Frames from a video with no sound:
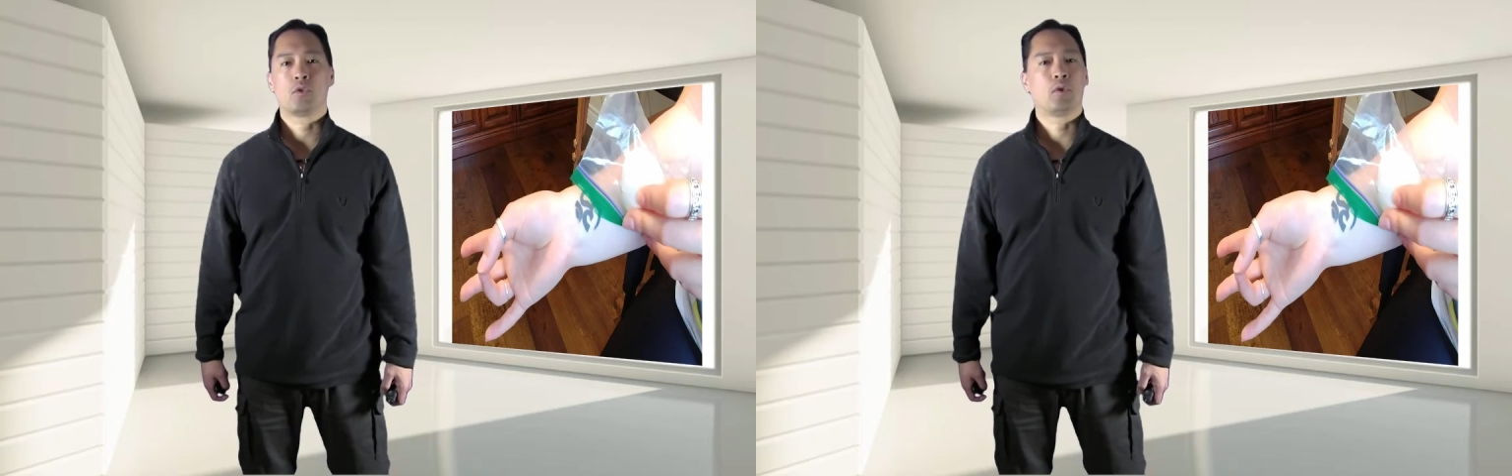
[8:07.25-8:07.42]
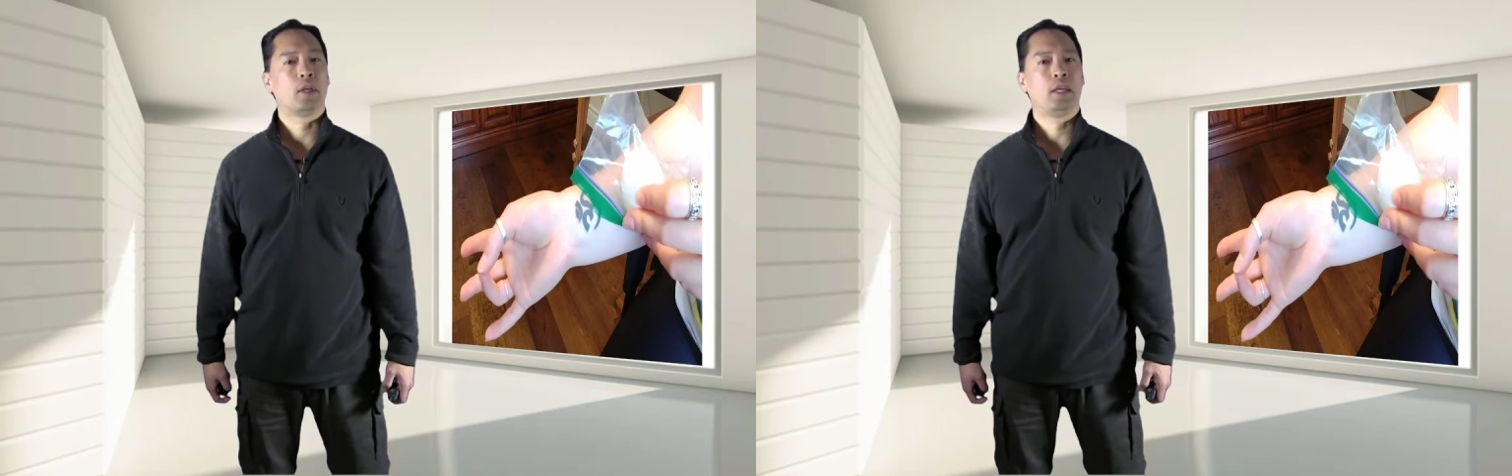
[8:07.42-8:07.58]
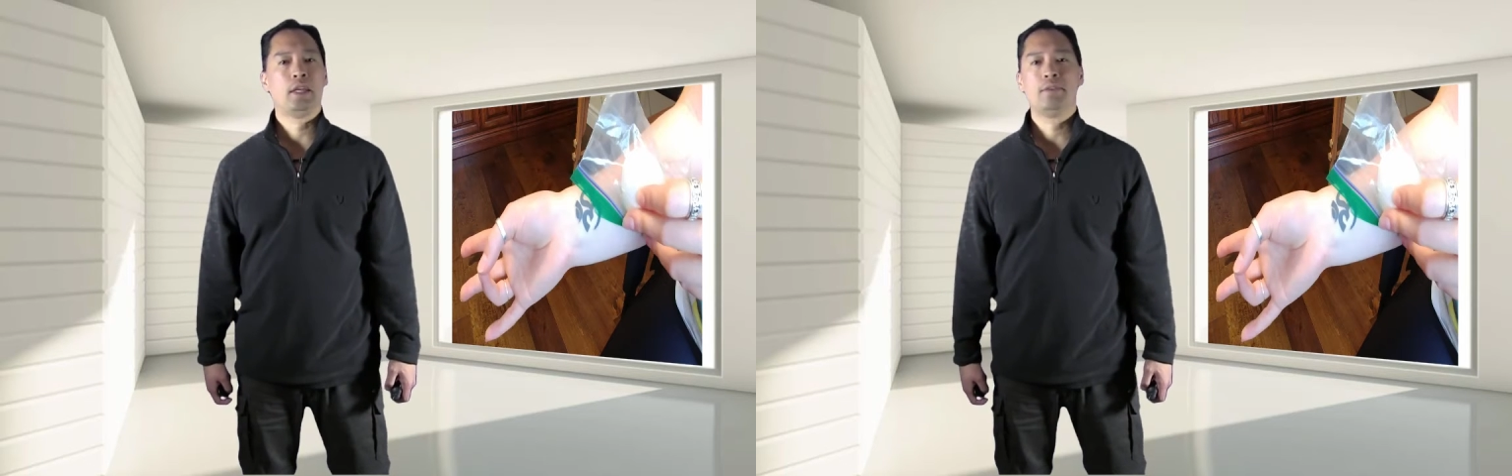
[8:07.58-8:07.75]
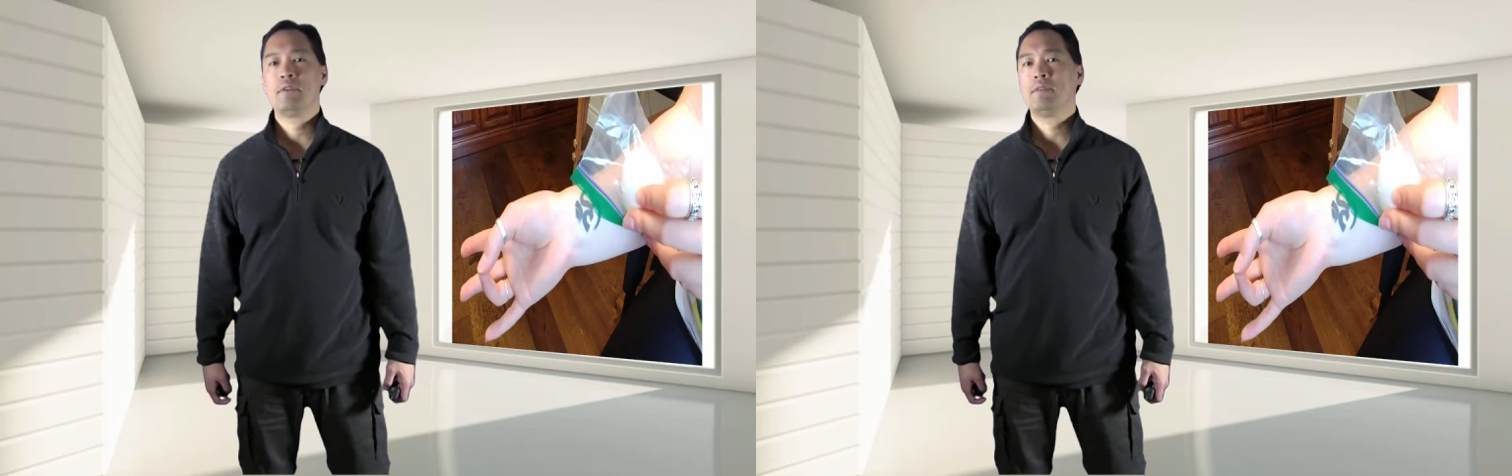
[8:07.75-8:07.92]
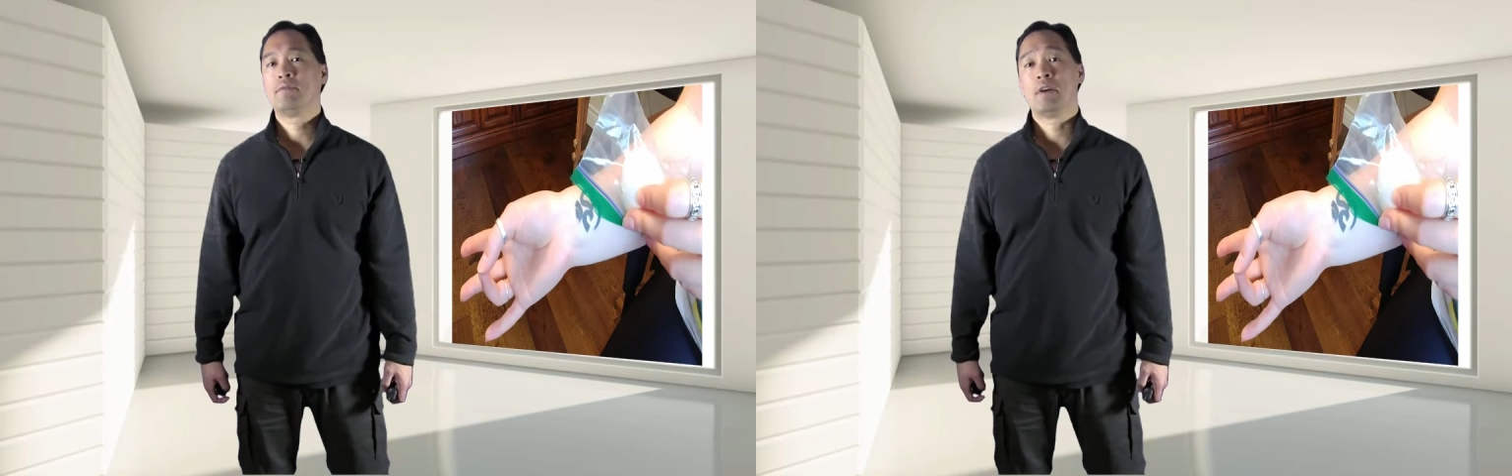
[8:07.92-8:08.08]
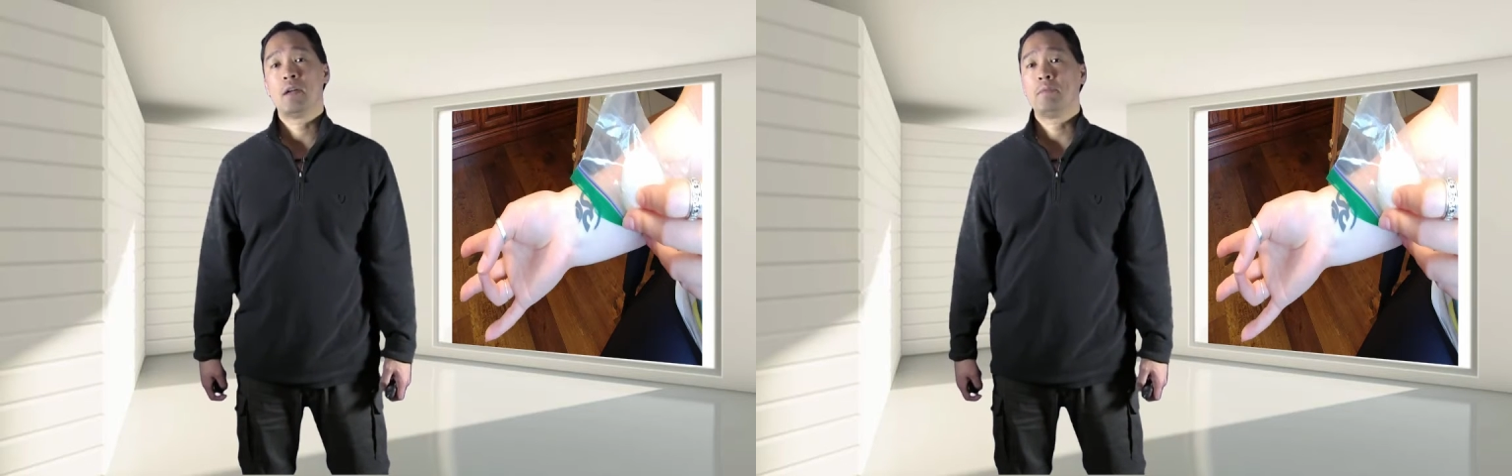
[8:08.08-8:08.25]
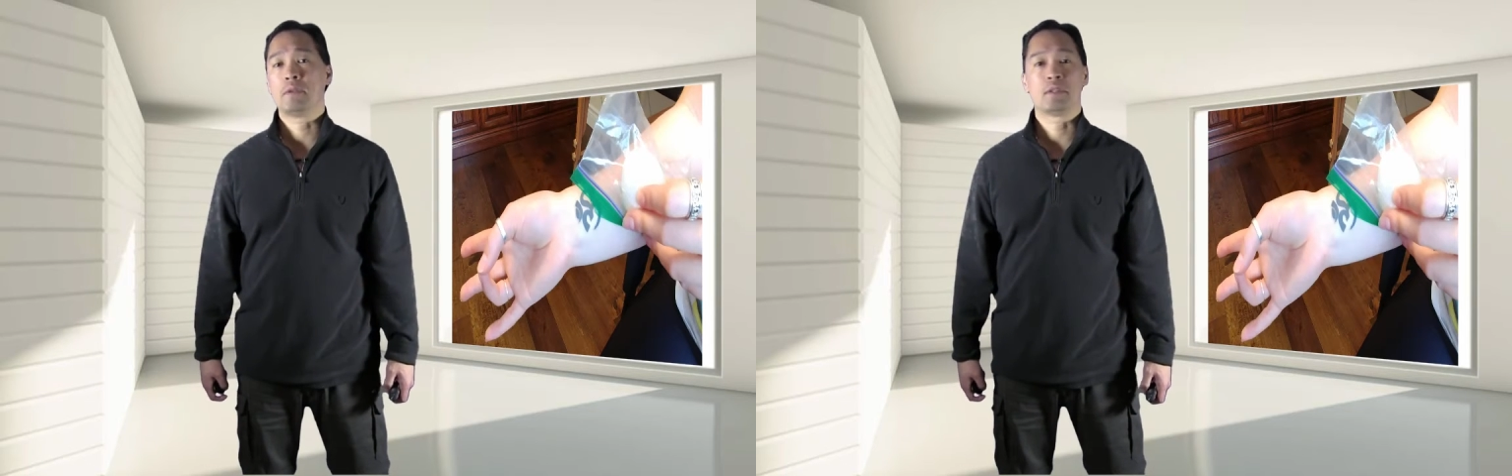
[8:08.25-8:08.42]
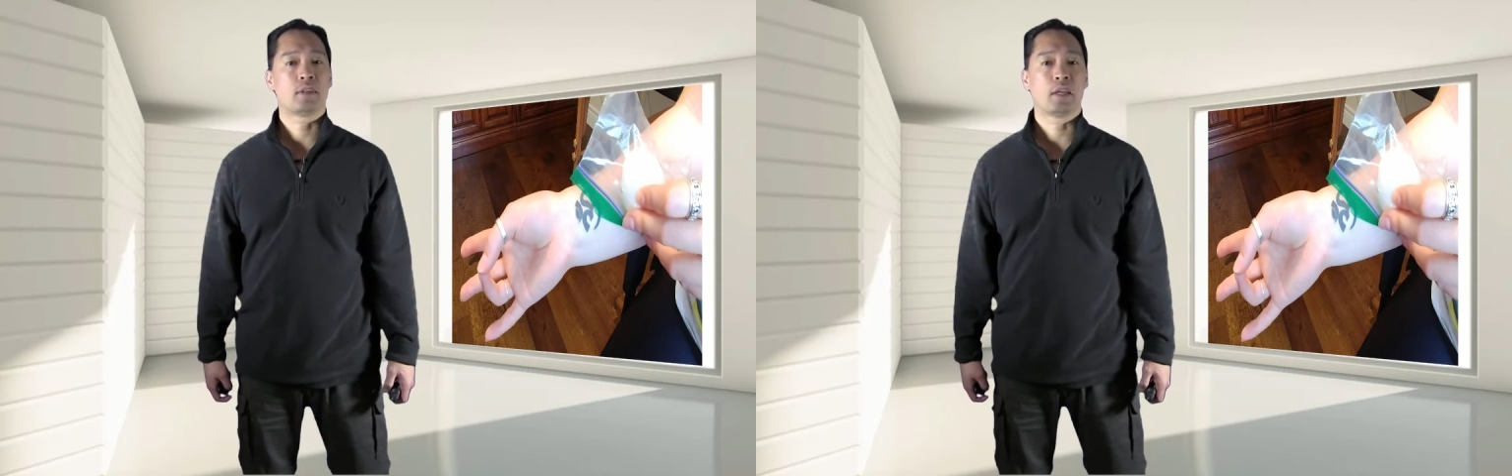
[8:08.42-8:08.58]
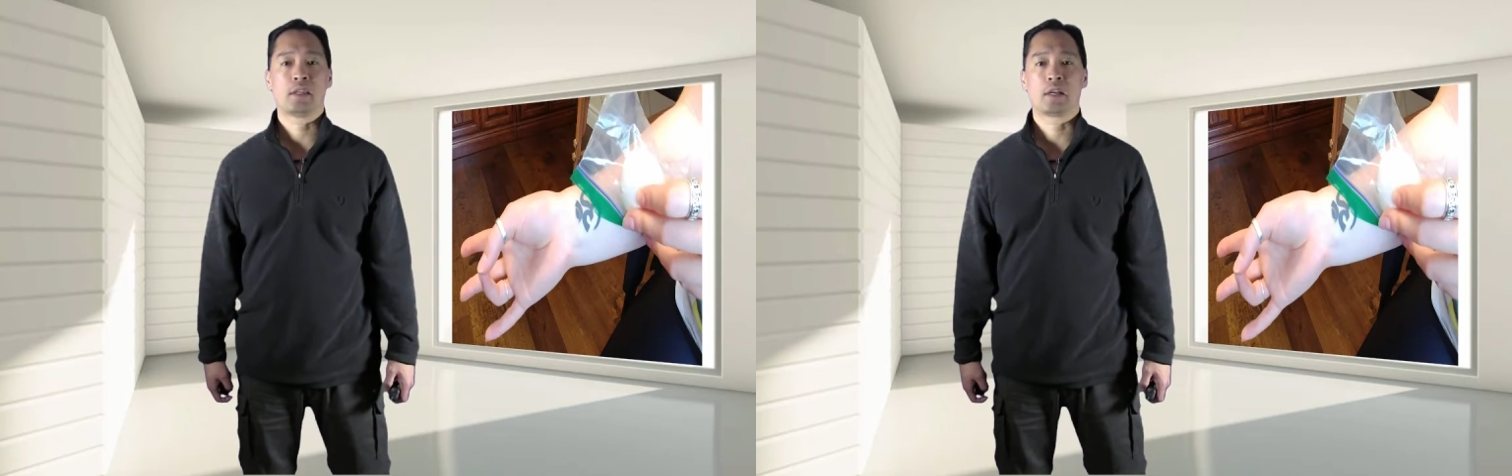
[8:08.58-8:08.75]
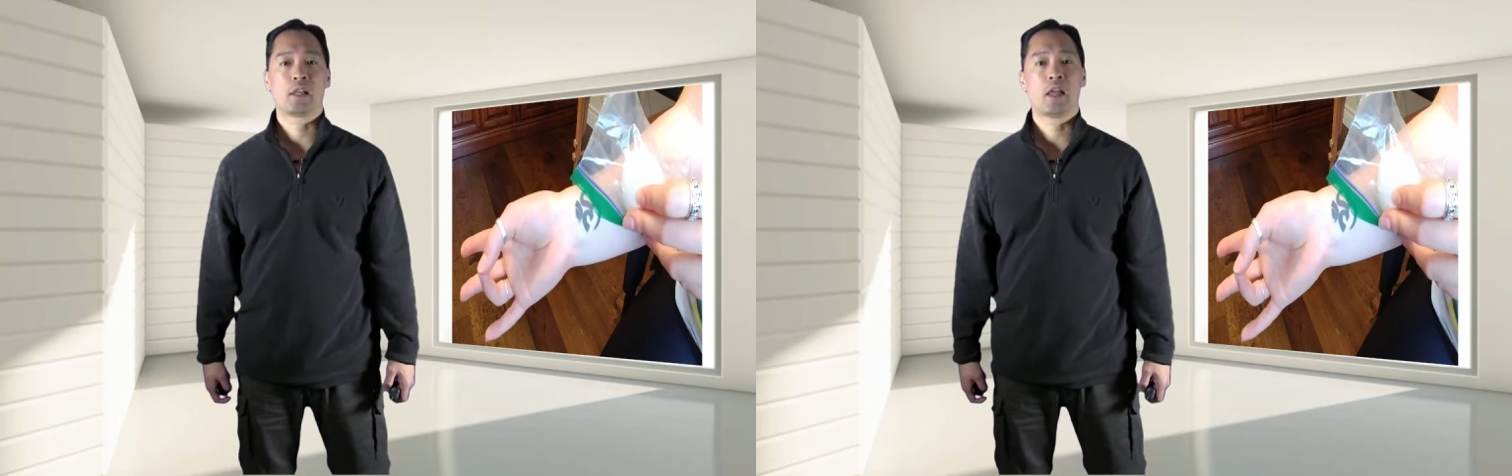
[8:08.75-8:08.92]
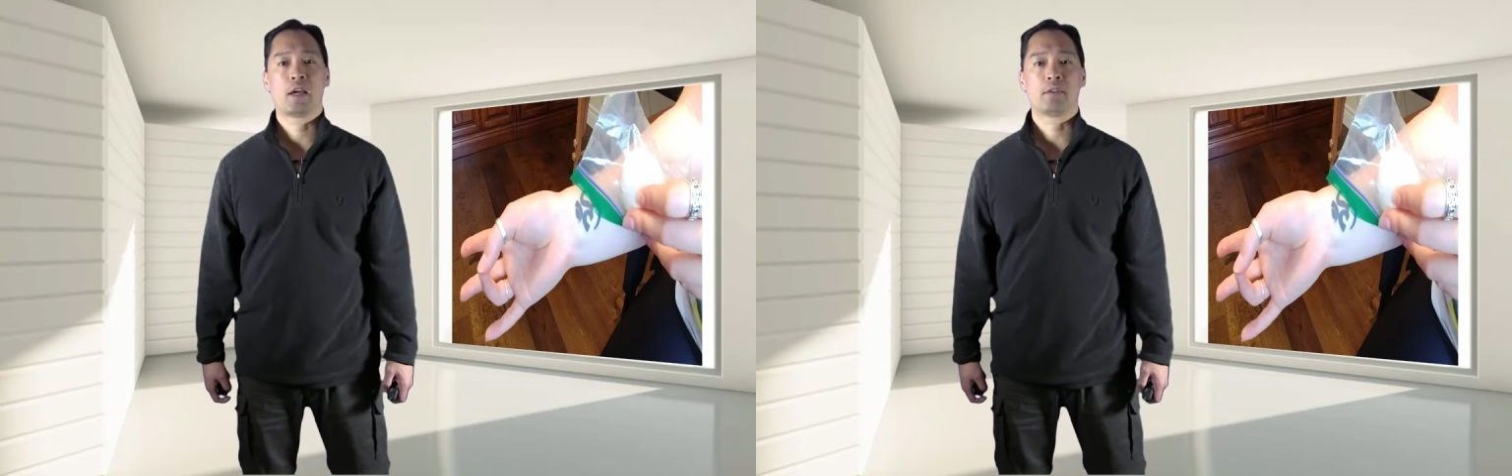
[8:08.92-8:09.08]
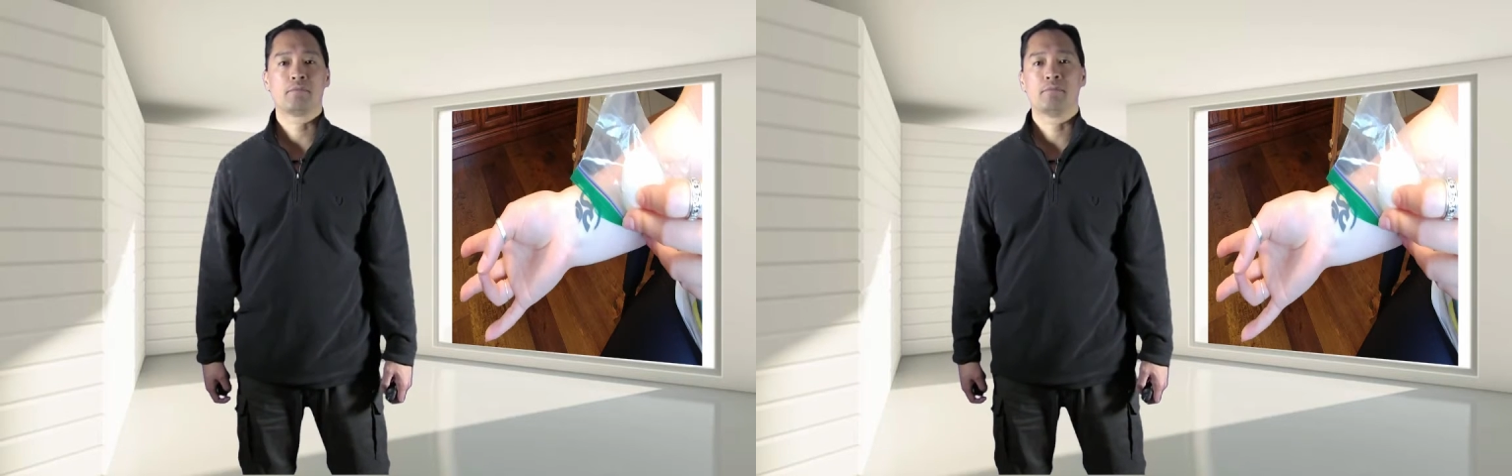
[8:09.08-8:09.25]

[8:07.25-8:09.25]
or even vitamins that the client